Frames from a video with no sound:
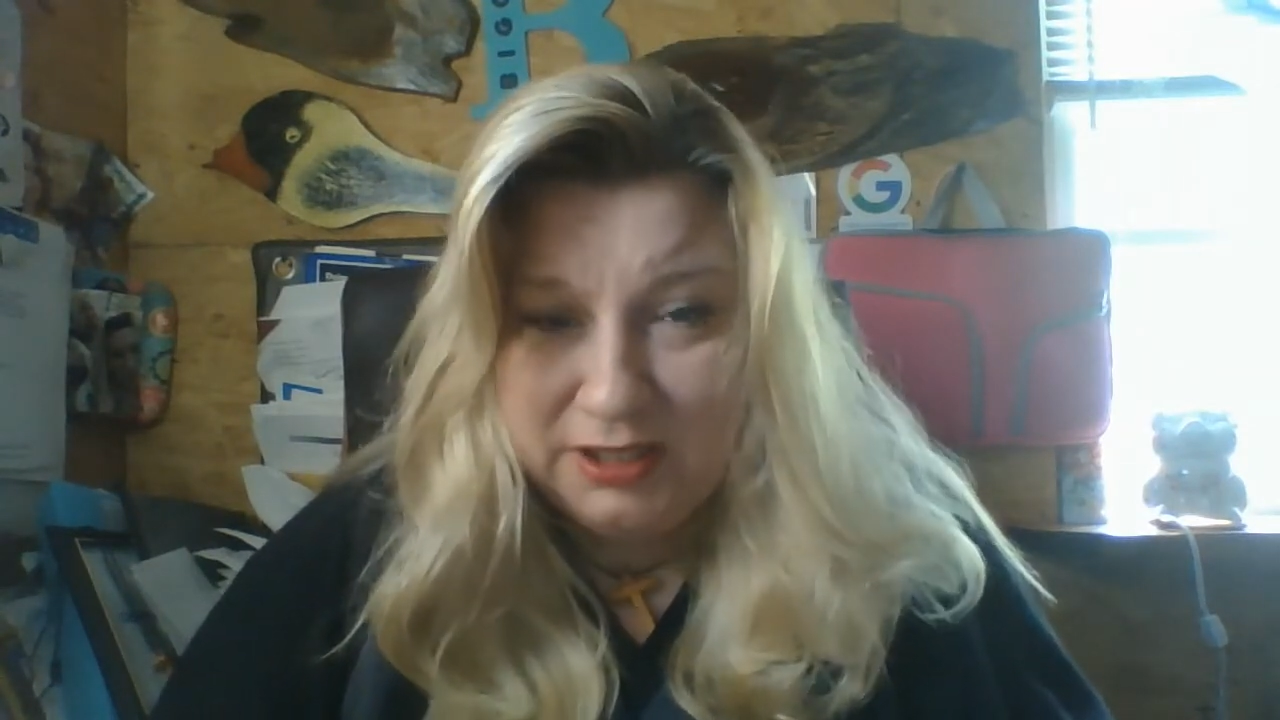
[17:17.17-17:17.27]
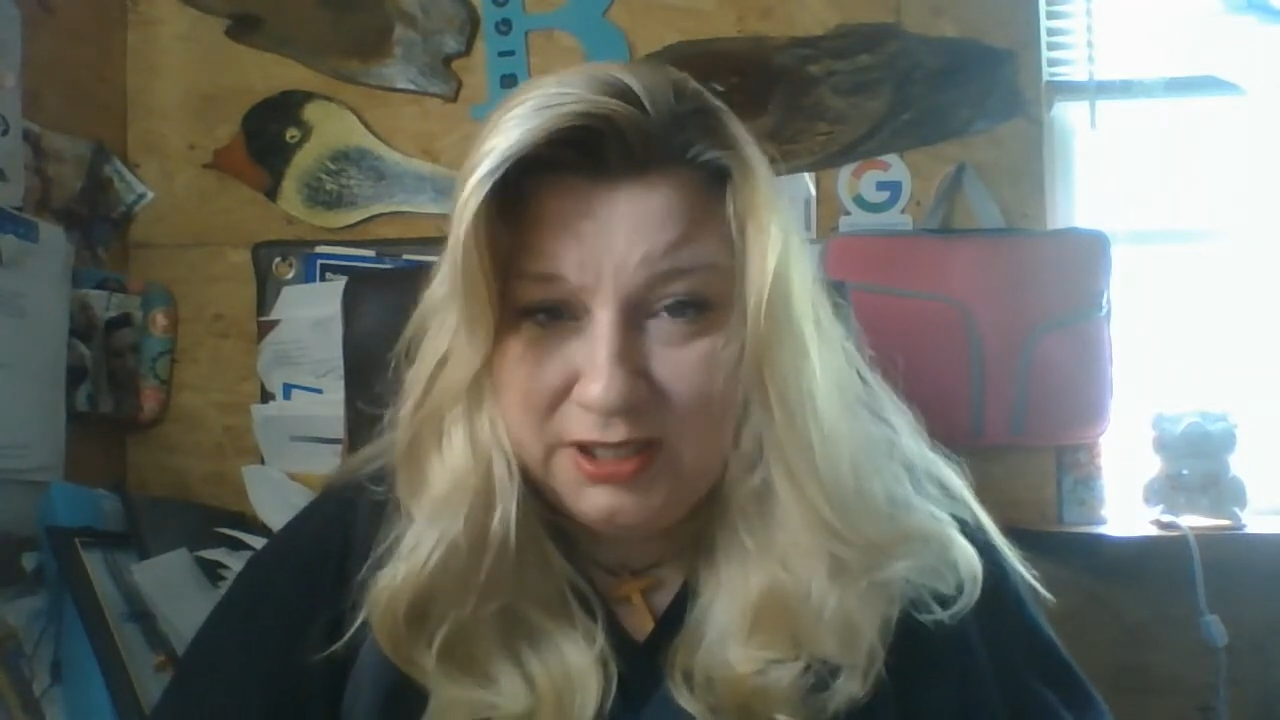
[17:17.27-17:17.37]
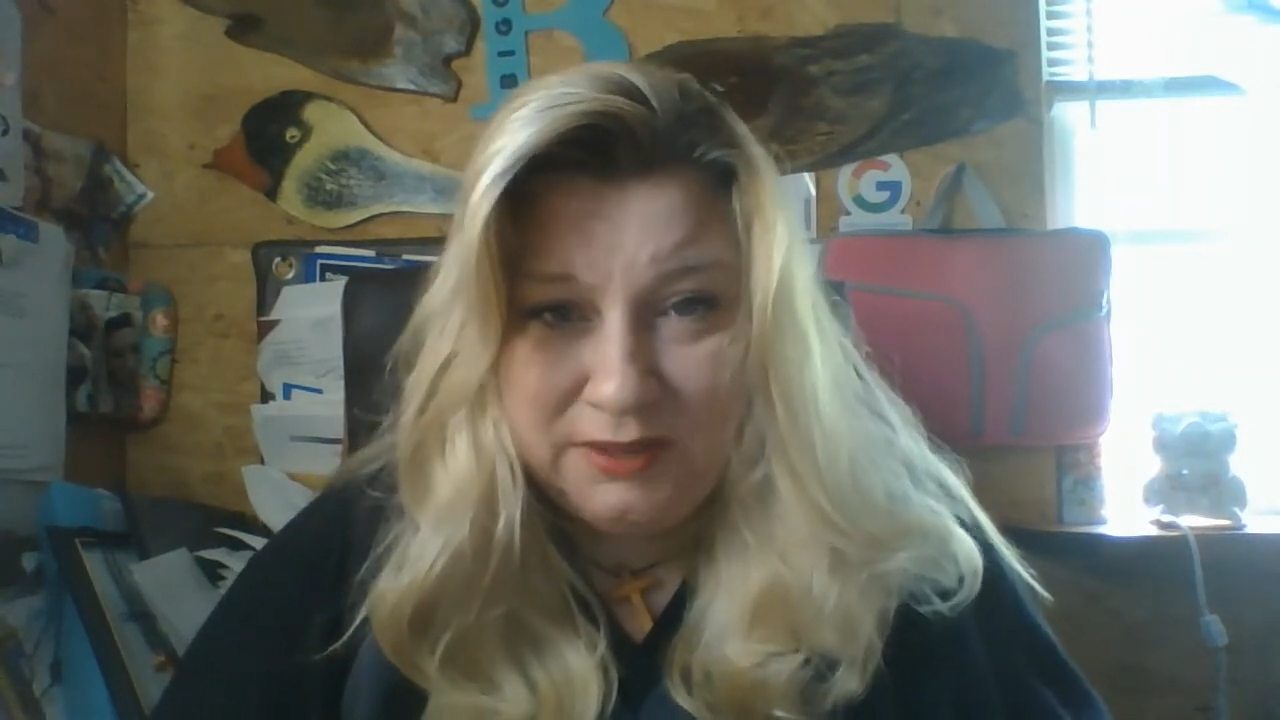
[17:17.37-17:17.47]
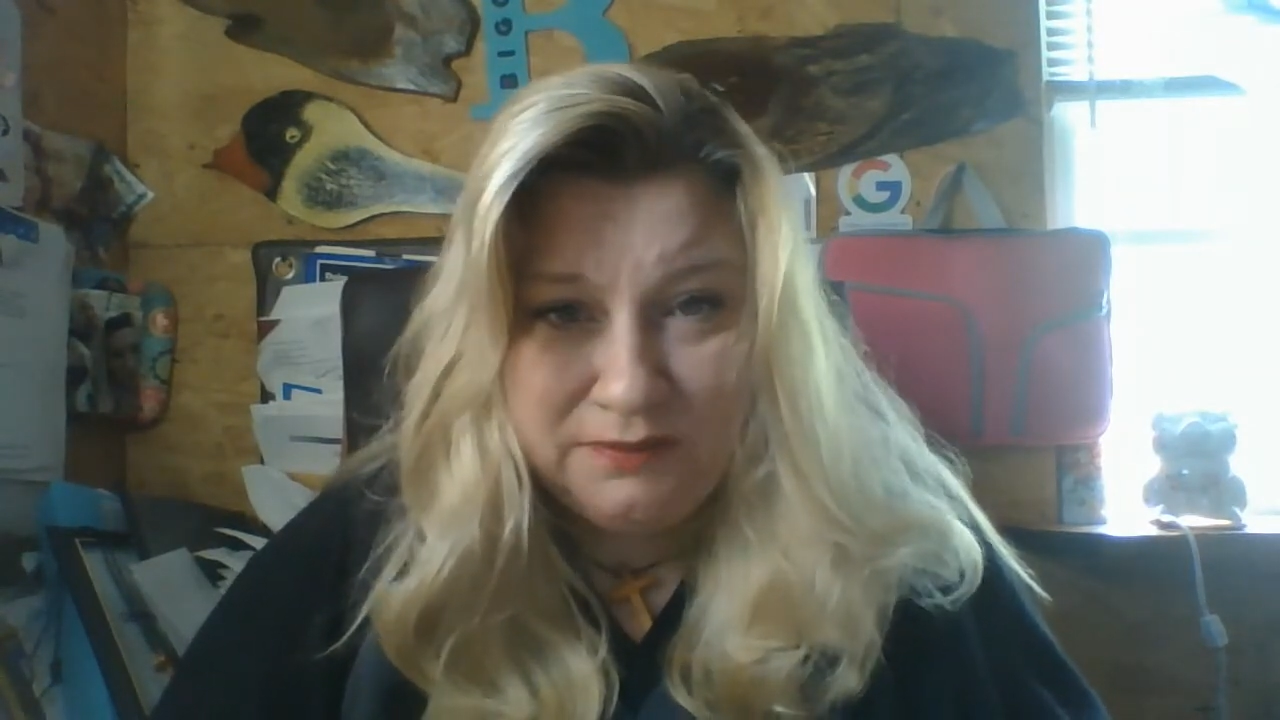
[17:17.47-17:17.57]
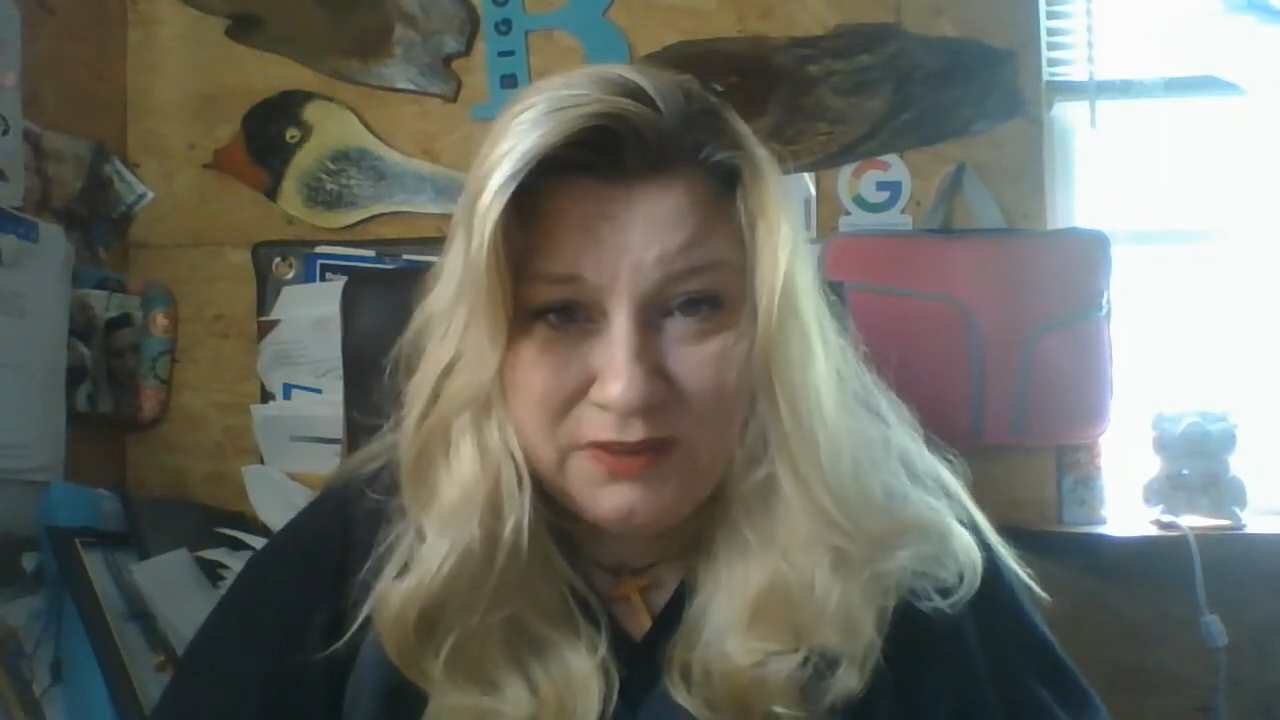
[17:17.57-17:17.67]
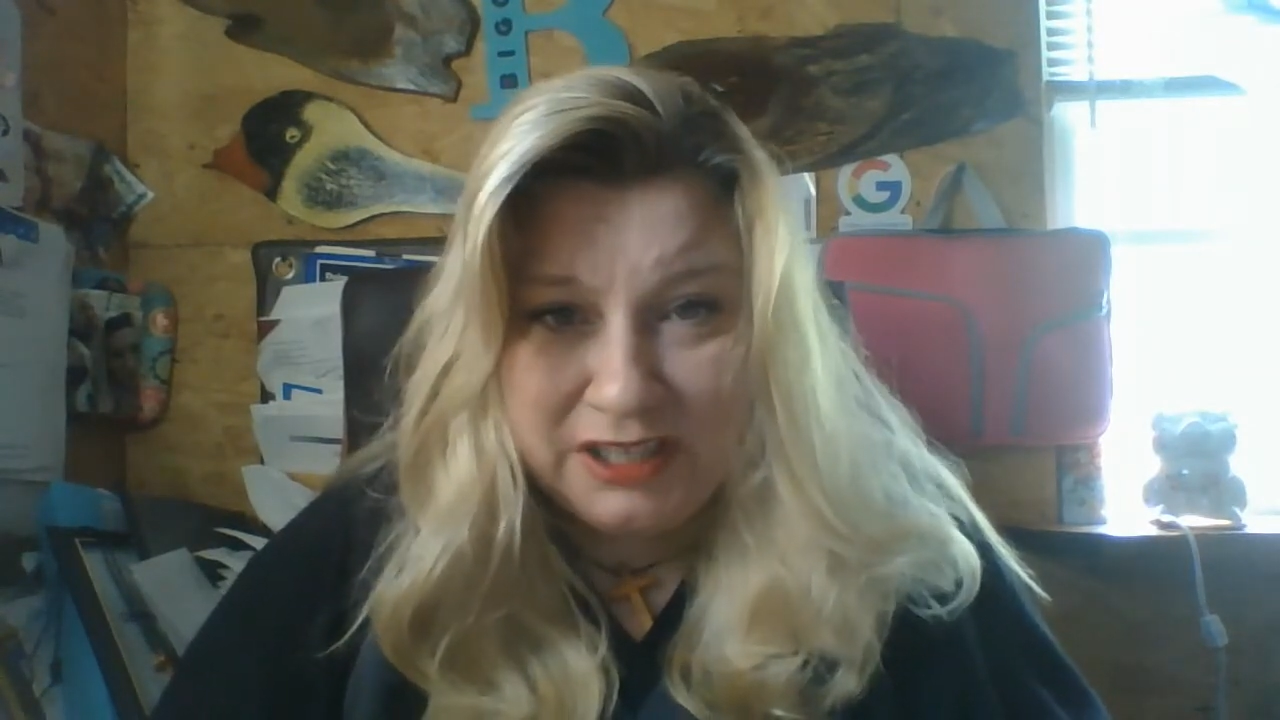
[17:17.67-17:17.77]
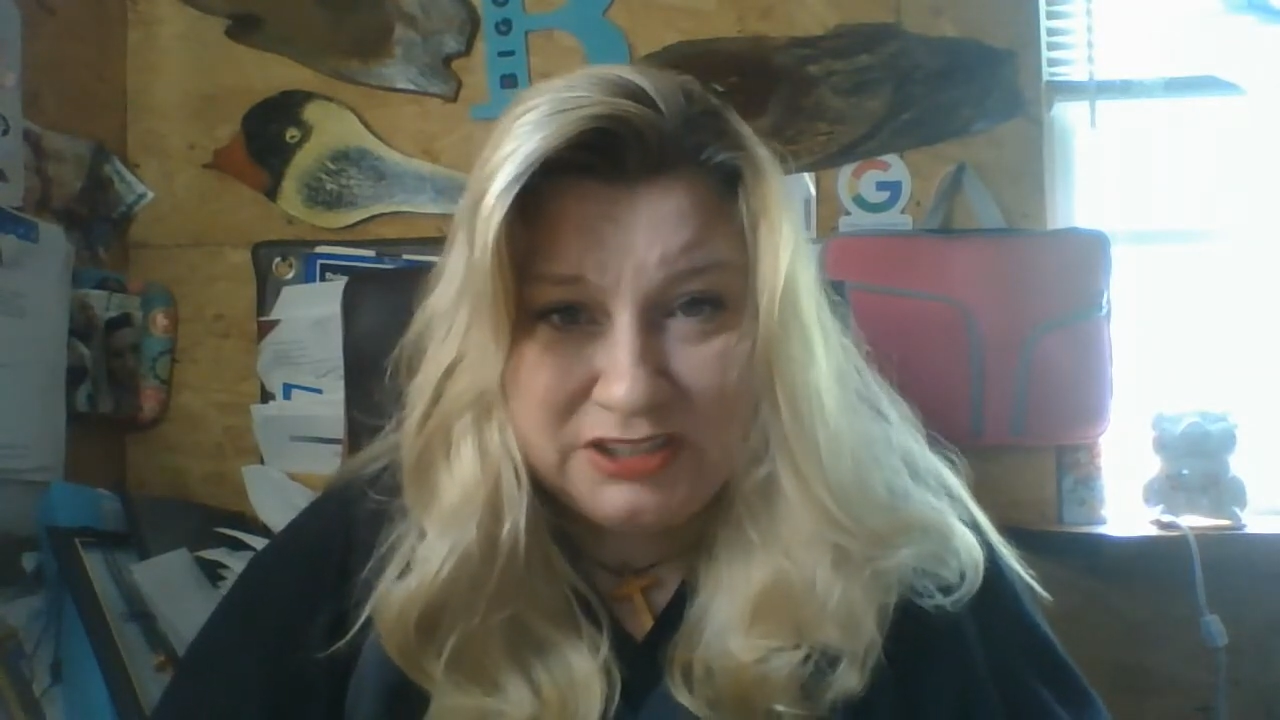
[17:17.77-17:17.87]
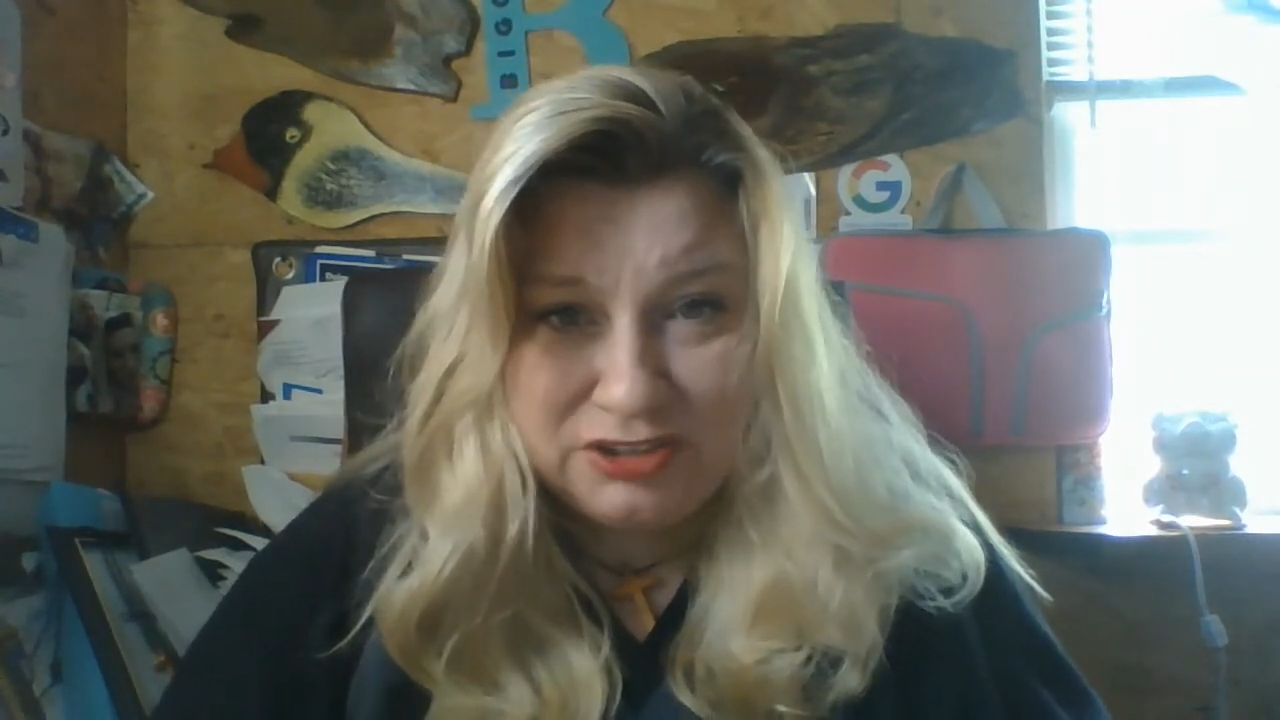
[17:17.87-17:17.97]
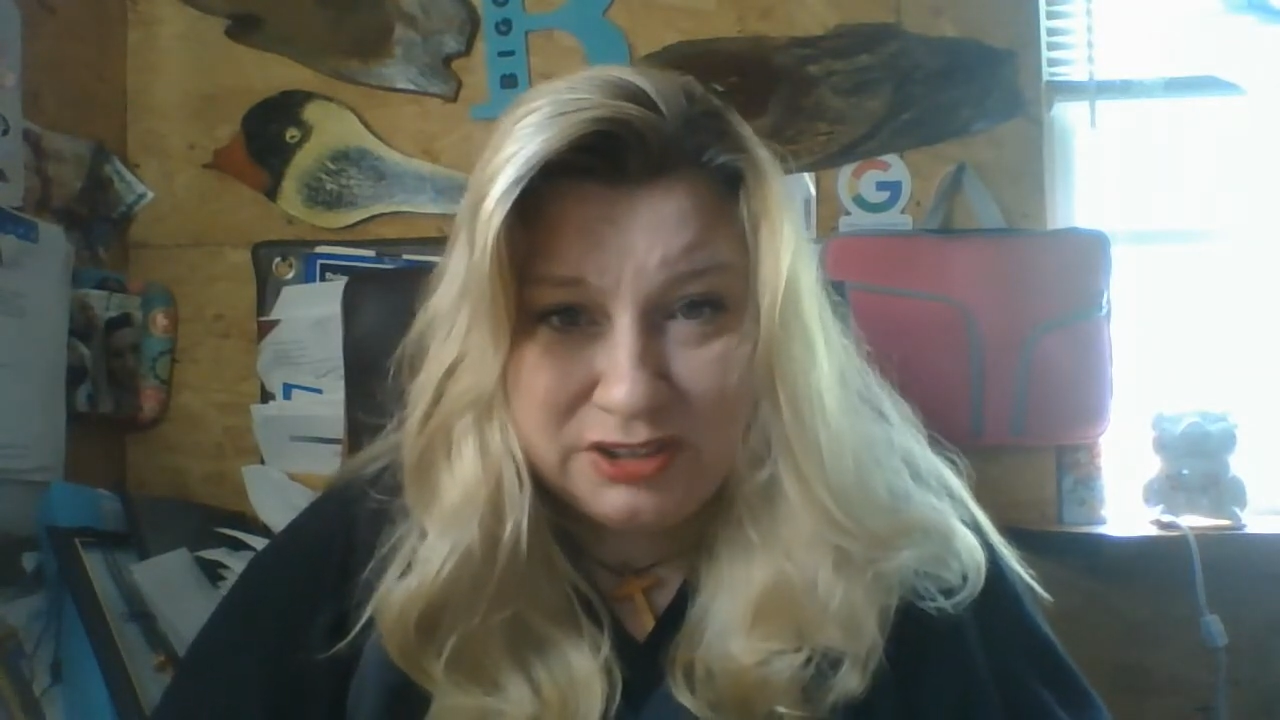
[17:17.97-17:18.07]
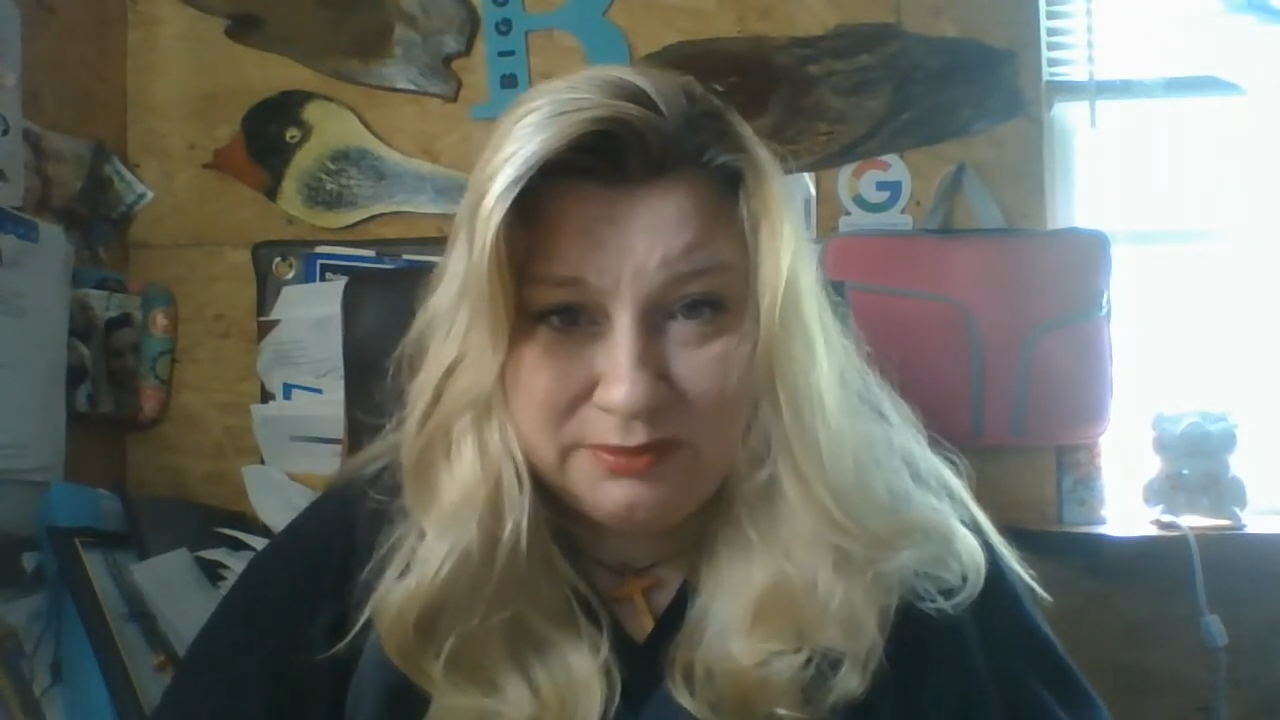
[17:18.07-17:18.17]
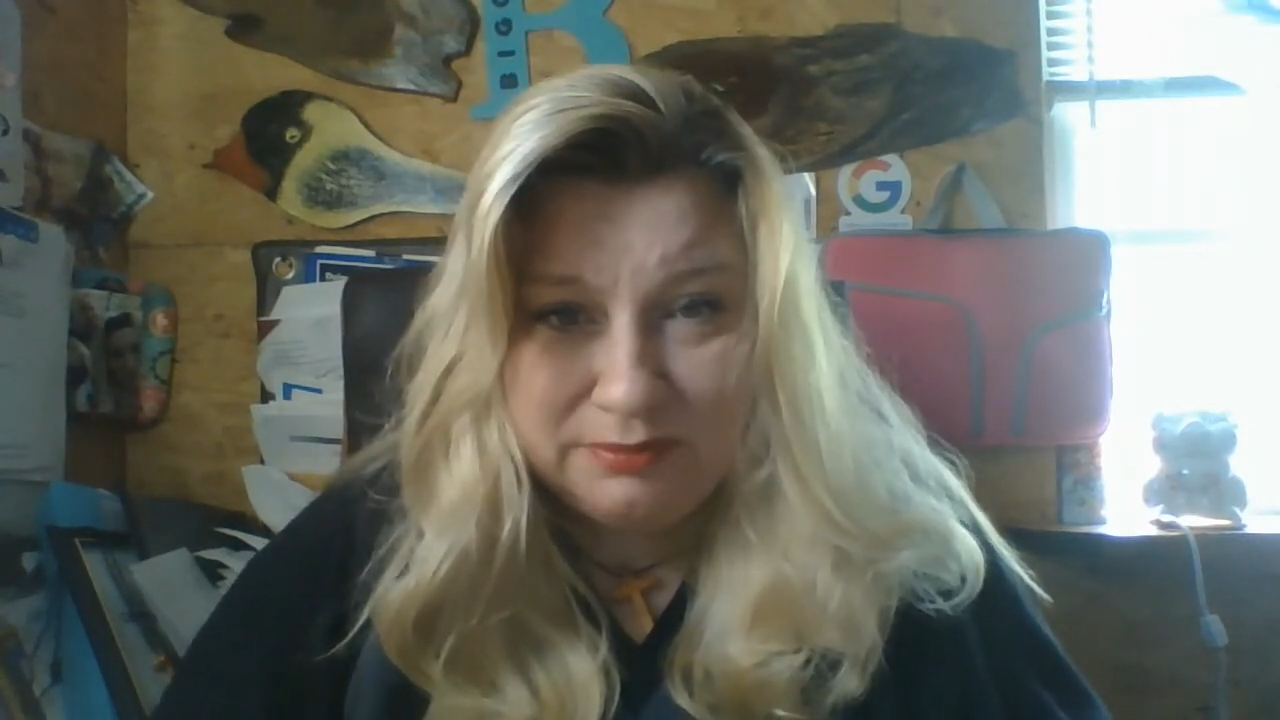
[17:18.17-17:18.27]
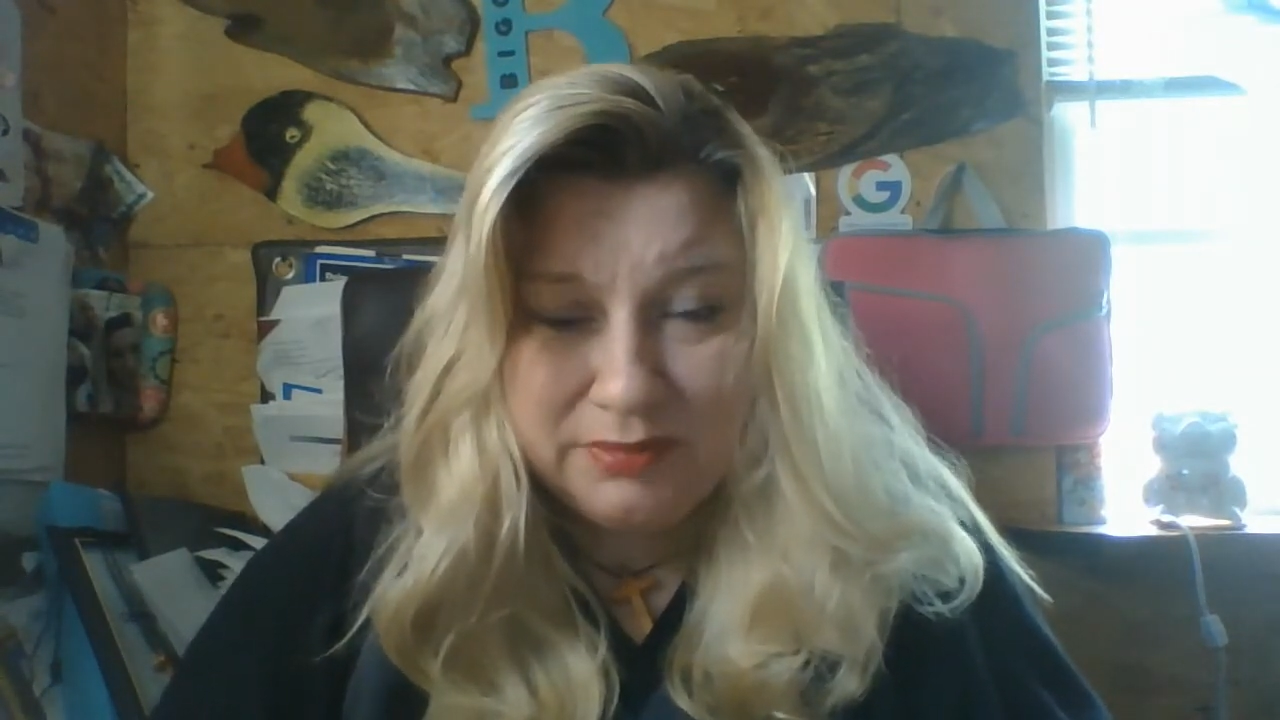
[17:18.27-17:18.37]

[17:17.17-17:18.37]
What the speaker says: Inflation.